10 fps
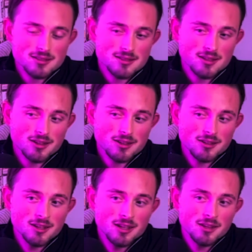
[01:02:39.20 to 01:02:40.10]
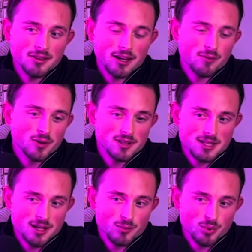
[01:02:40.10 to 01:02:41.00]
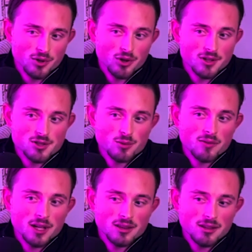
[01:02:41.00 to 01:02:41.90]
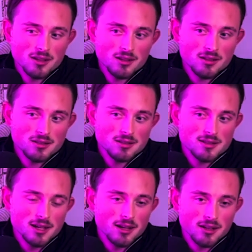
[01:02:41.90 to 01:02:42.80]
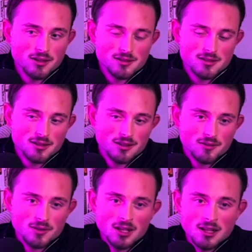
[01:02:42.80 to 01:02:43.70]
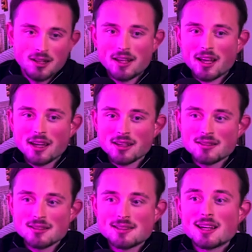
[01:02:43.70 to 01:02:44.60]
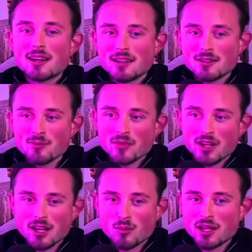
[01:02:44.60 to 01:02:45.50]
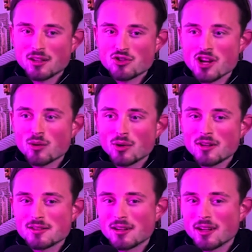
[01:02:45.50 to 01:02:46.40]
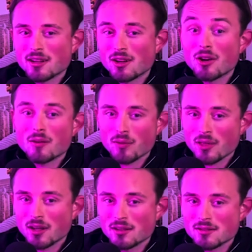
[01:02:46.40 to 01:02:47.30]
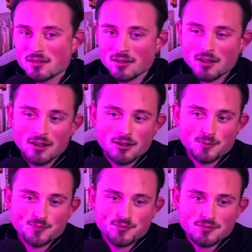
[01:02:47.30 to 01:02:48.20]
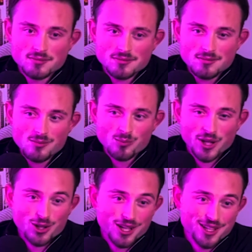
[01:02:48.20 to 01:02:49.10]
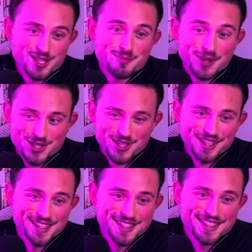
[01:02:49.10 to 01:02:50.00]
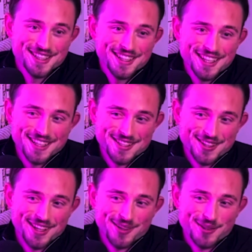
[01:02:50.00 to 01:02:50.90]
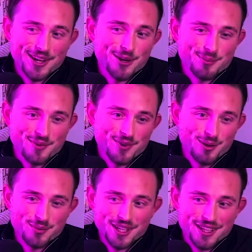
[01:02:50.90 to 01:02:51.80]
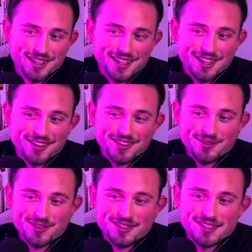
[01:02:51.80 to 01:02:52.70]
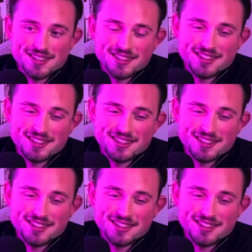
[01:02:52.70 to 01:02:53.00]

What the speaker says: So that, for example, or also with like the designer stuff, like I can design and I'm like a generalist at like a lot of things, but not like a specialist. Yeah. So they would outperform me in like all of those.